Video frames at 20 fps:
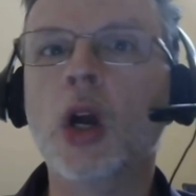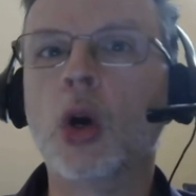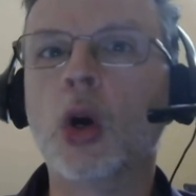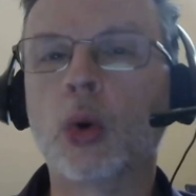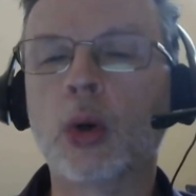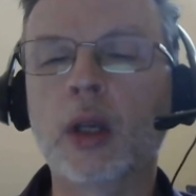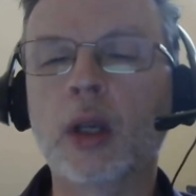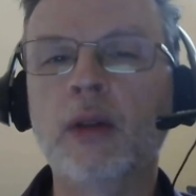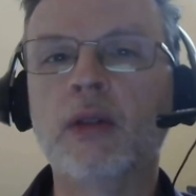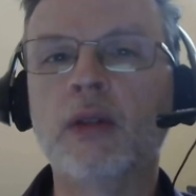
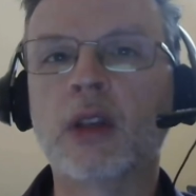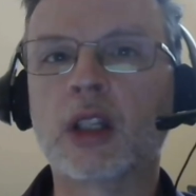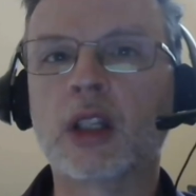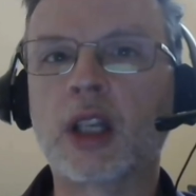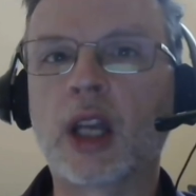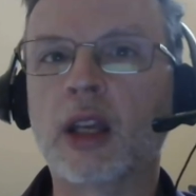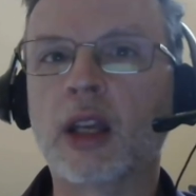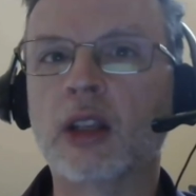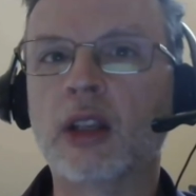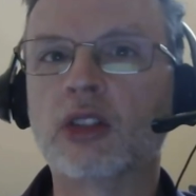or even the
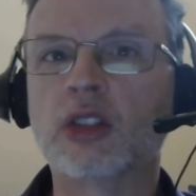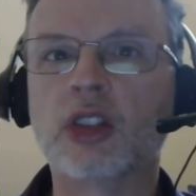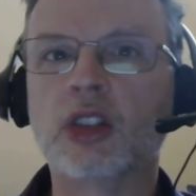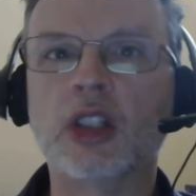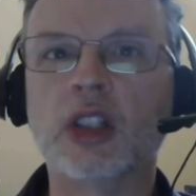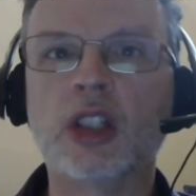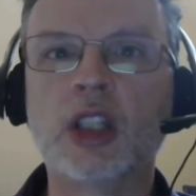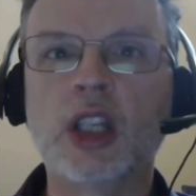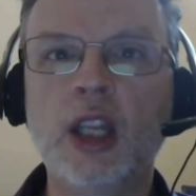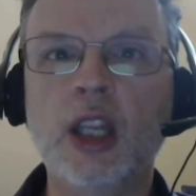tasks
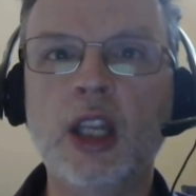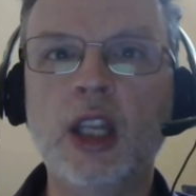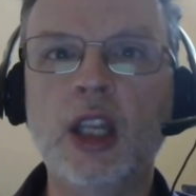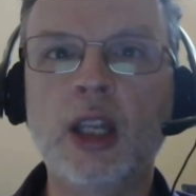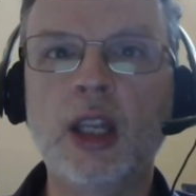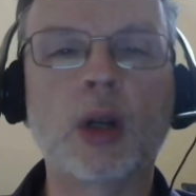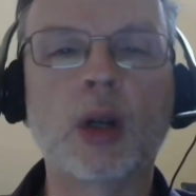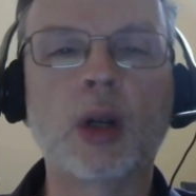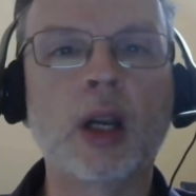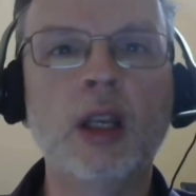in Teams,
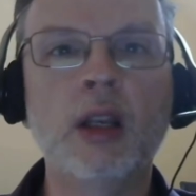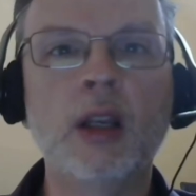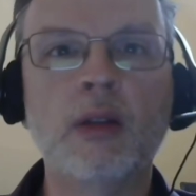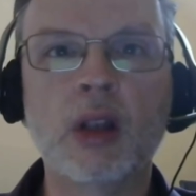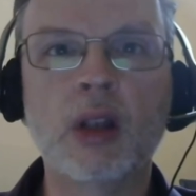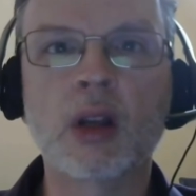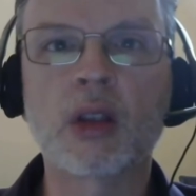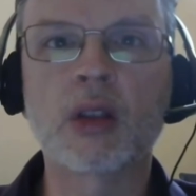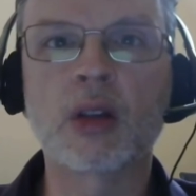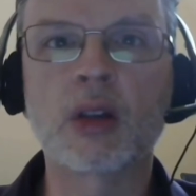or any of
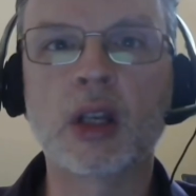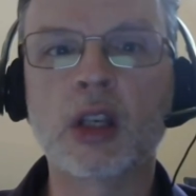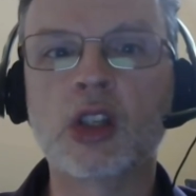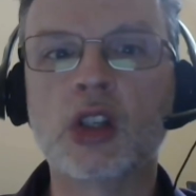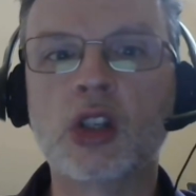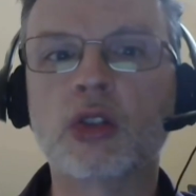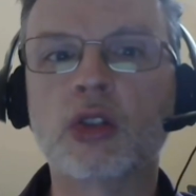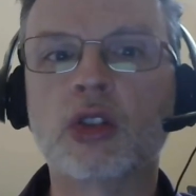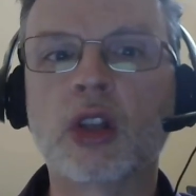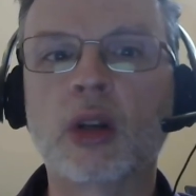the other
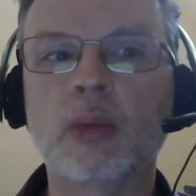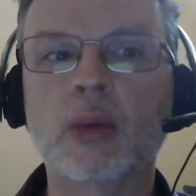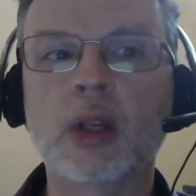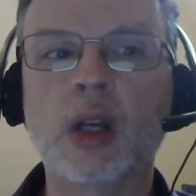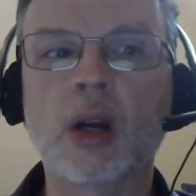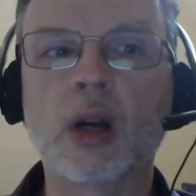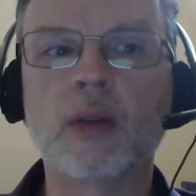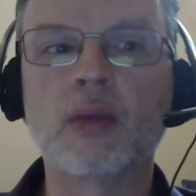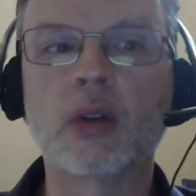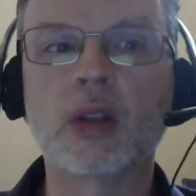issues that we
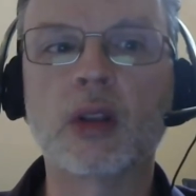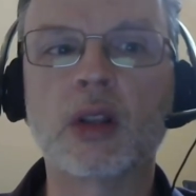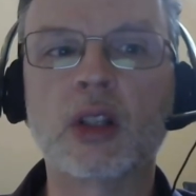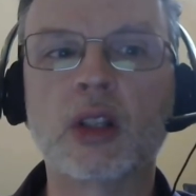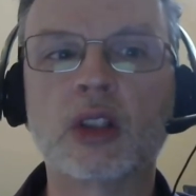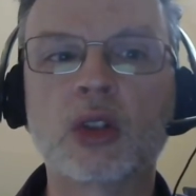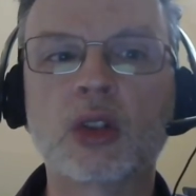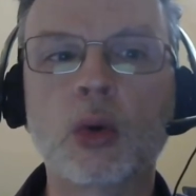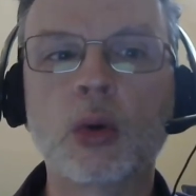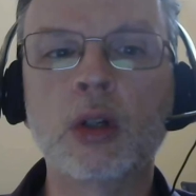cover in
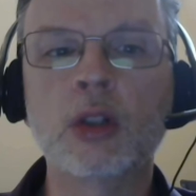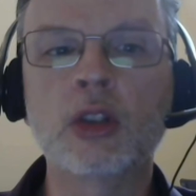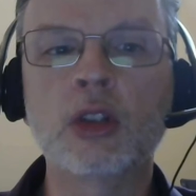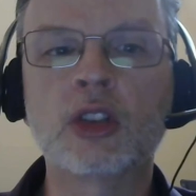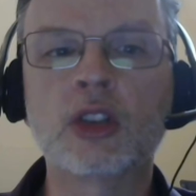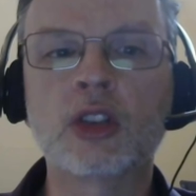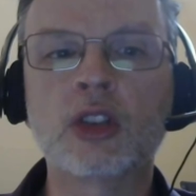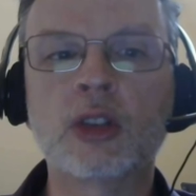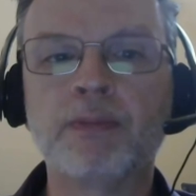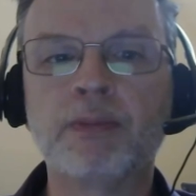this
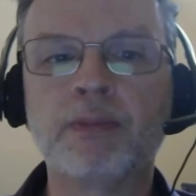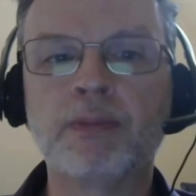course.